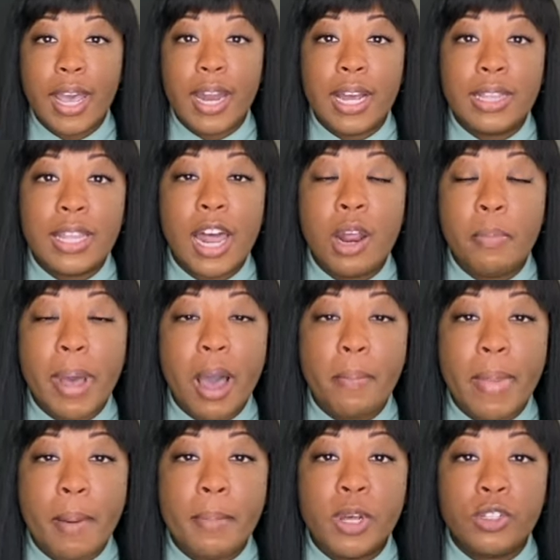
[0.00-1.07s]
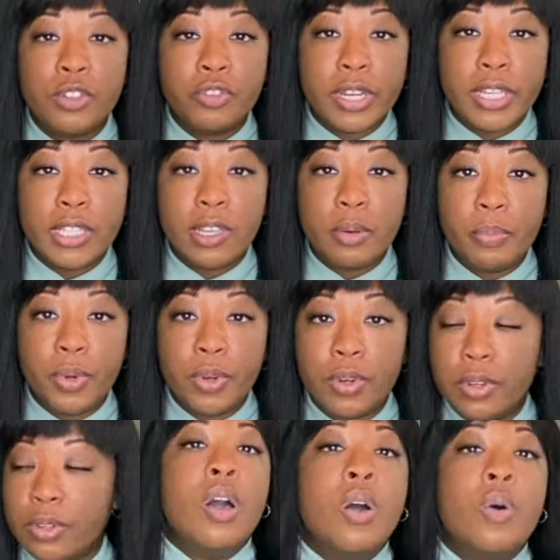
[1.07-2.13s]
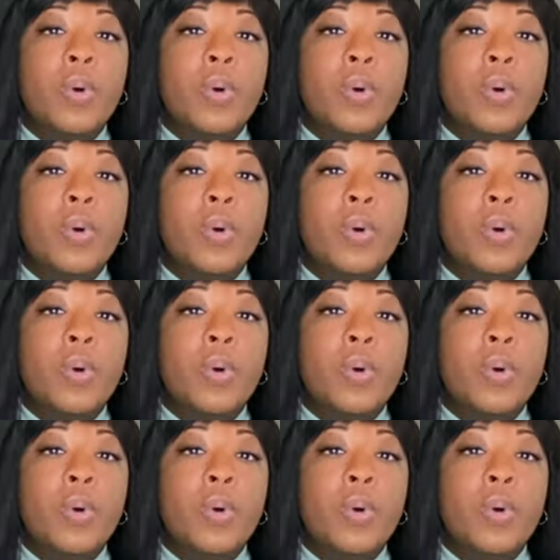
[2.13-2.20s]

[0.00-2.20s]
And I thought about my most recent book.